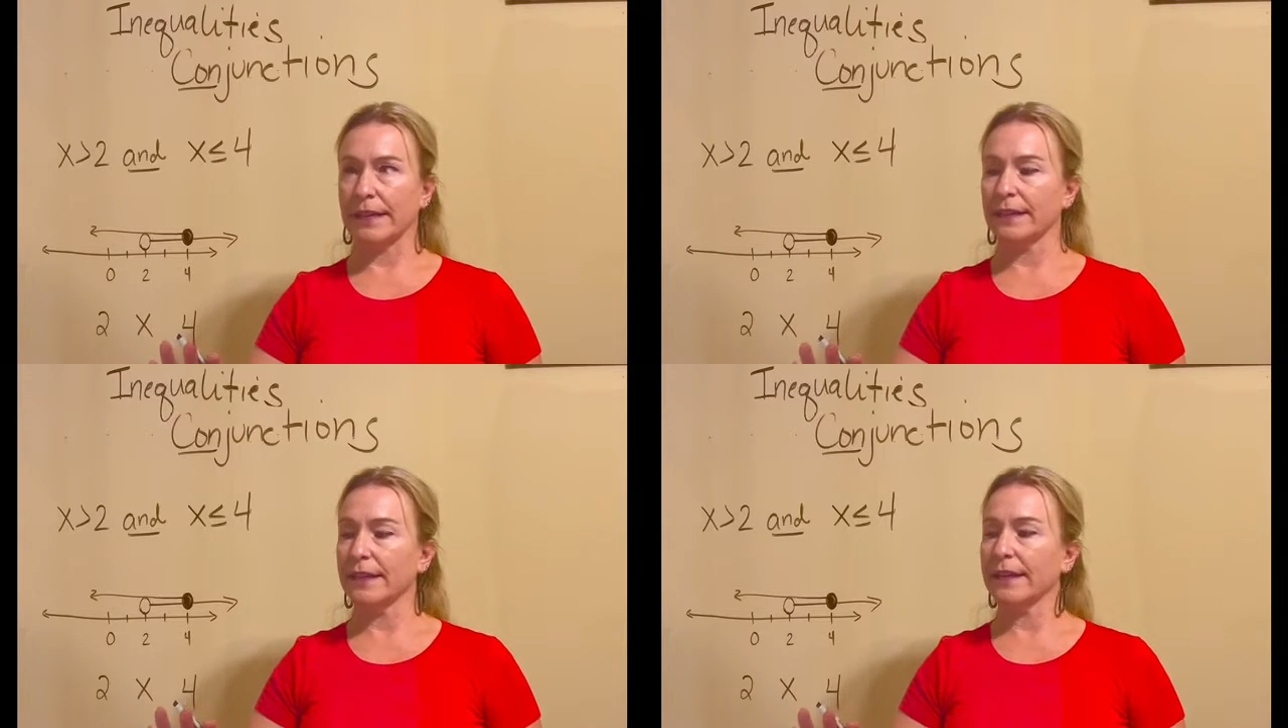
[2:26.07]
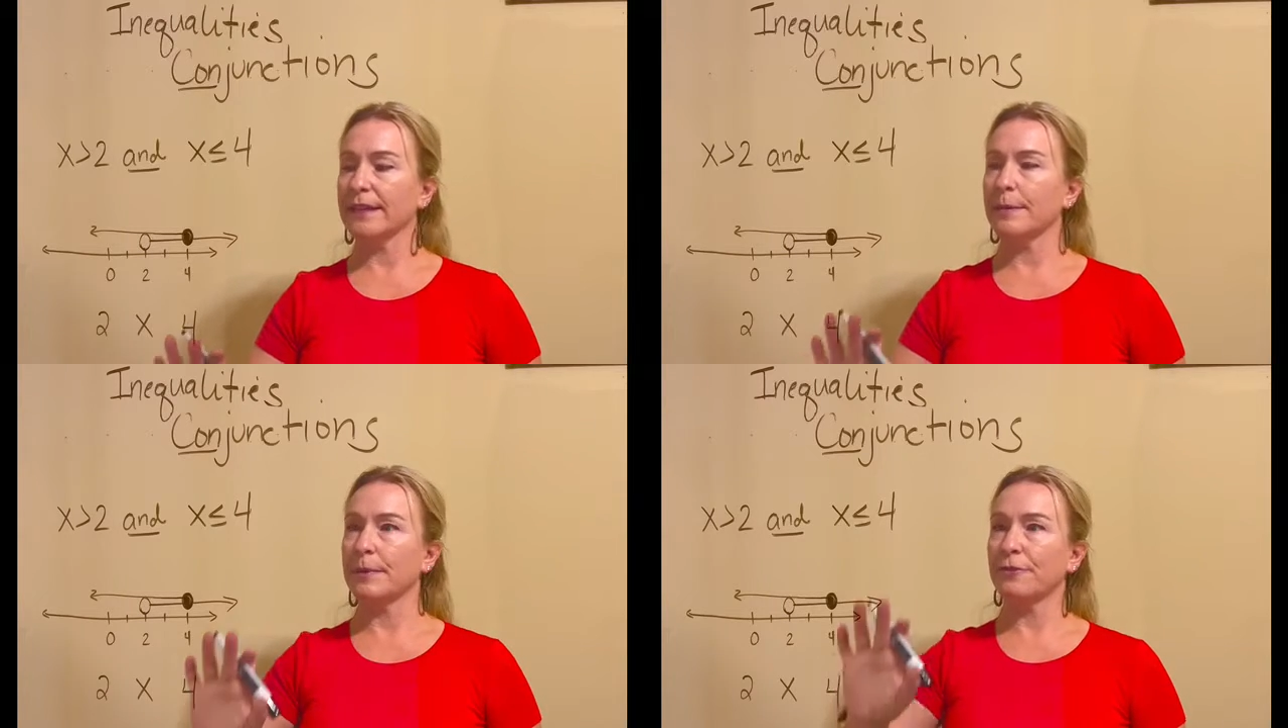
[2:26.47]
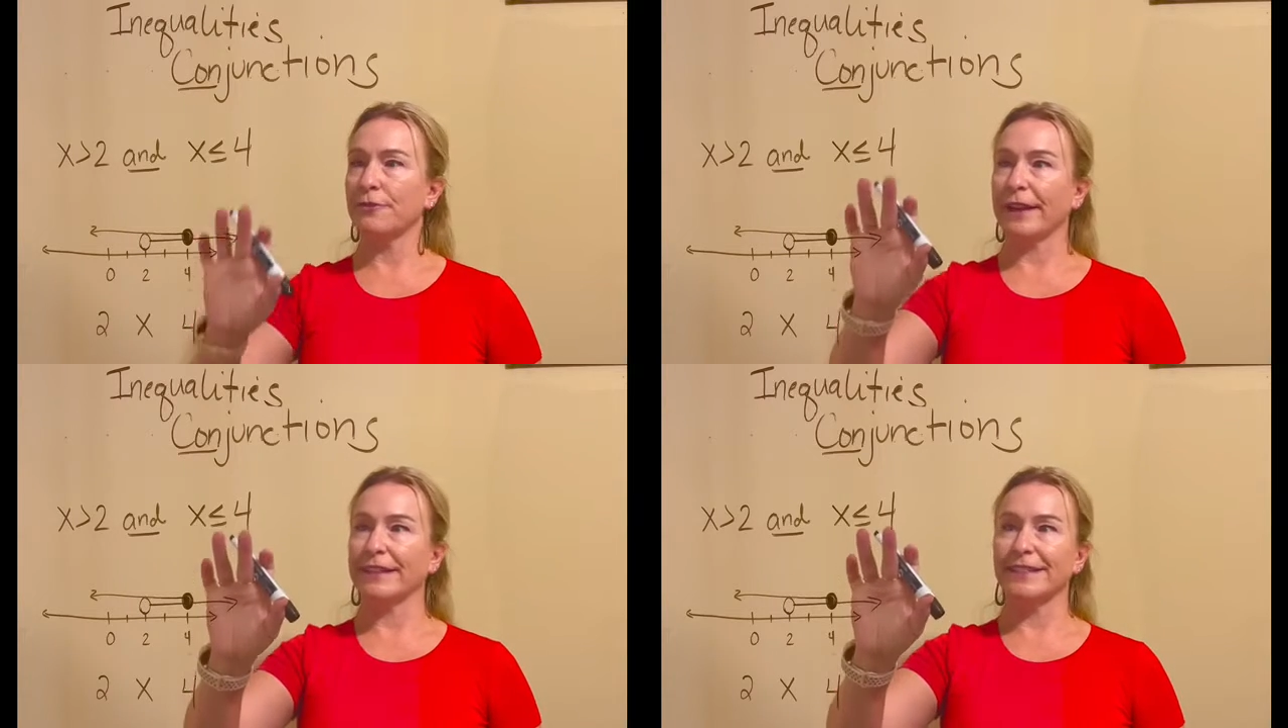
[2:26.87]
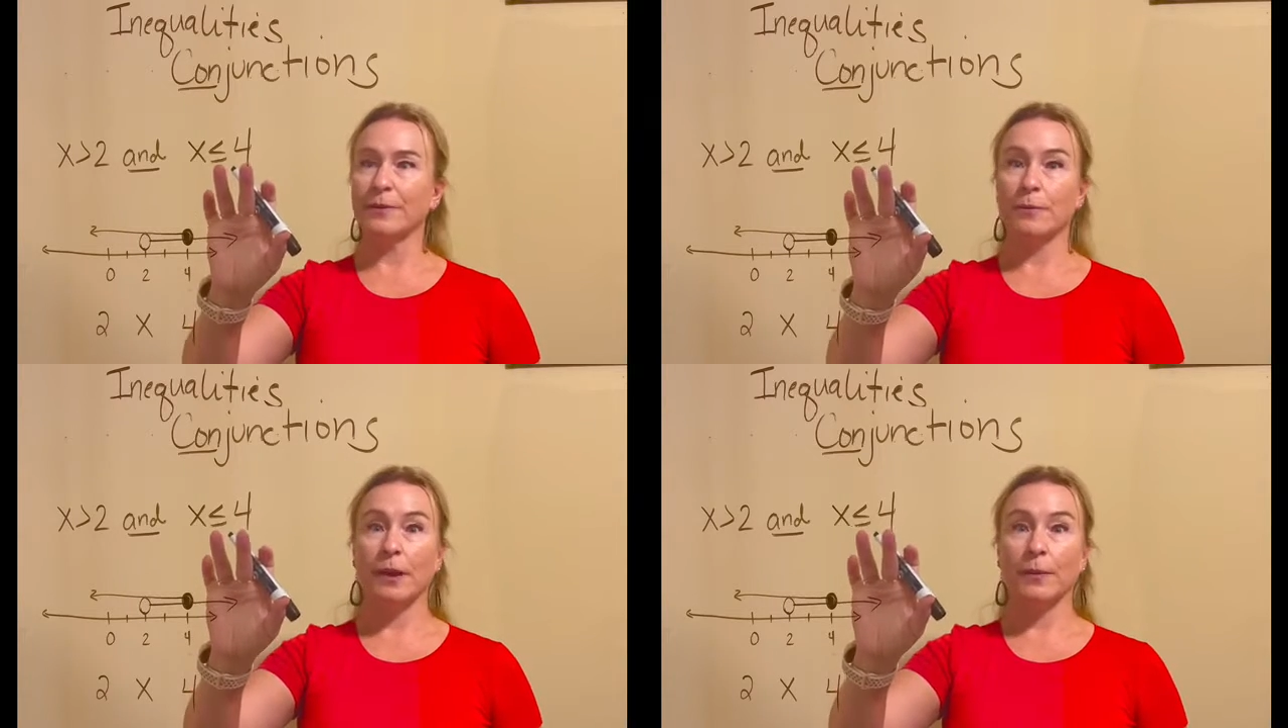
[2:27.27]
and I come and find
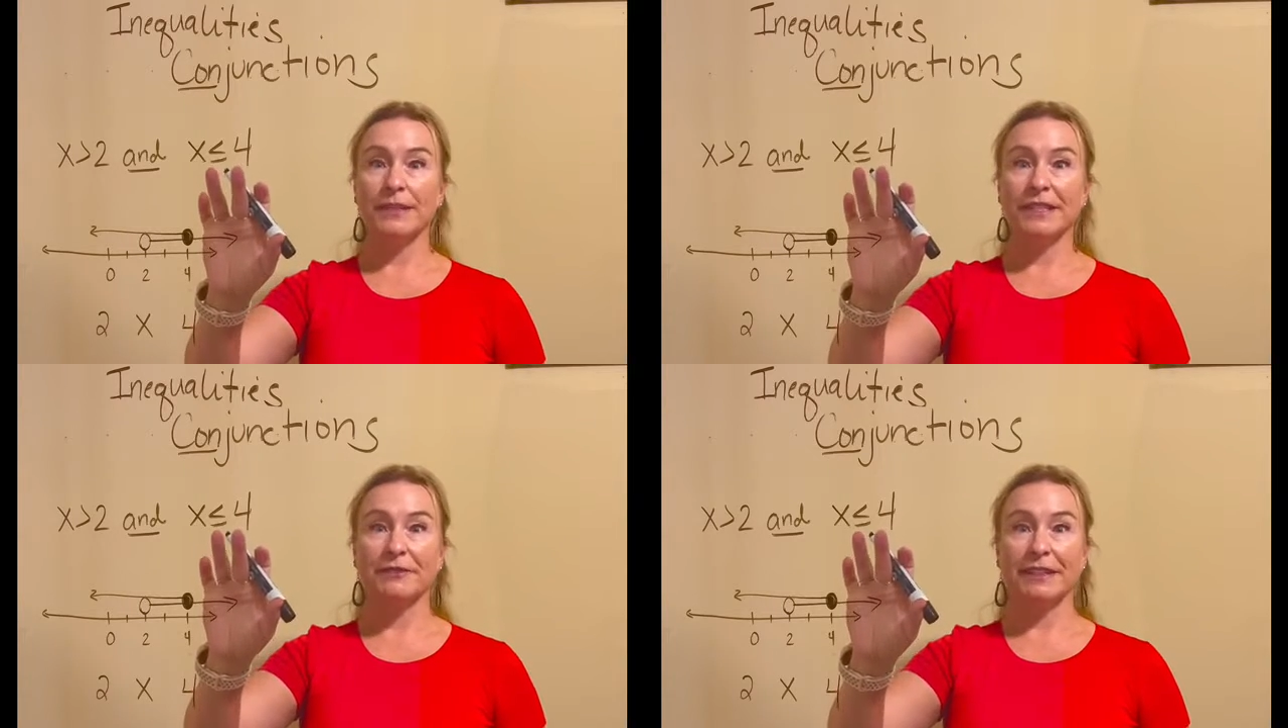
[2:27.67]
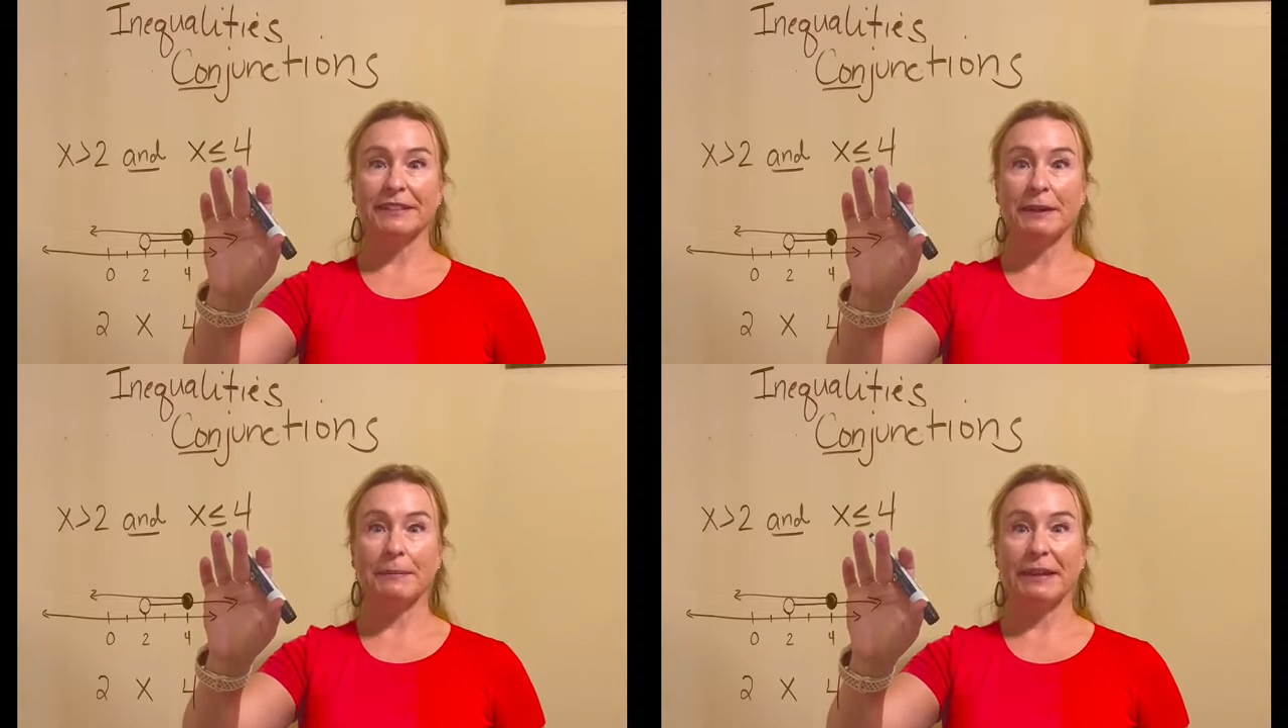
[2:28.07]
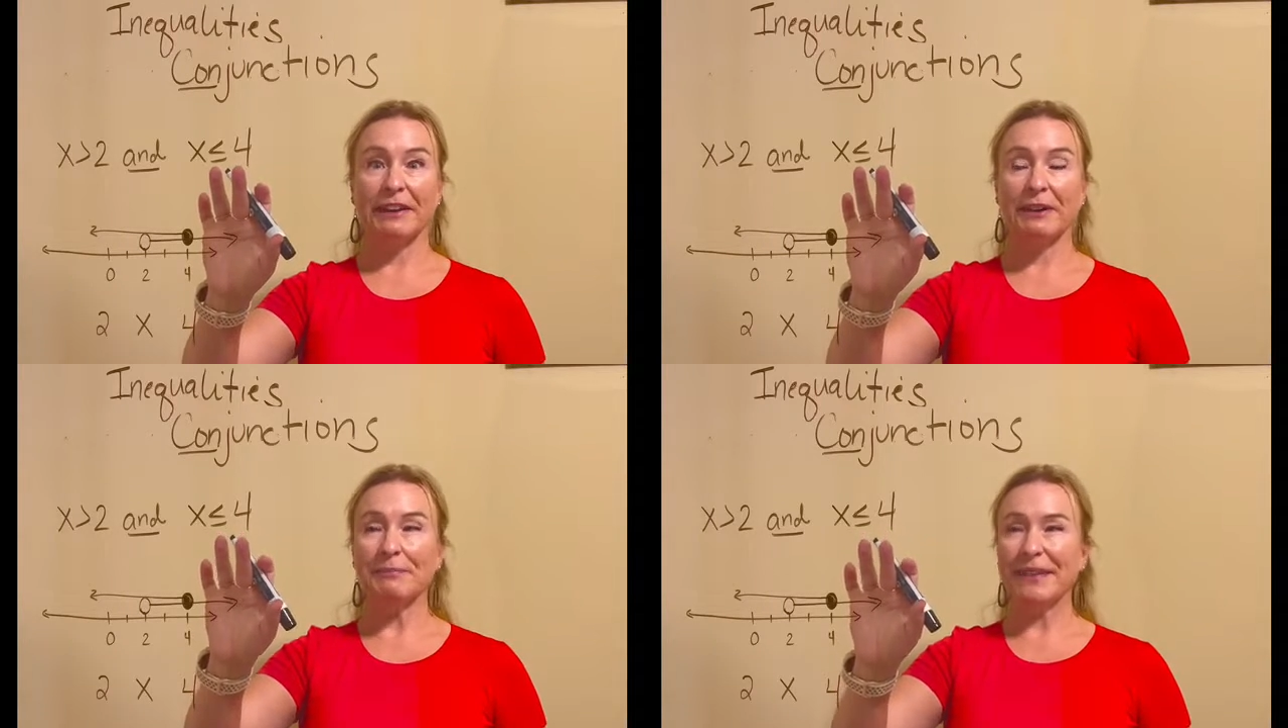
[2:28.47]
where was it written up here.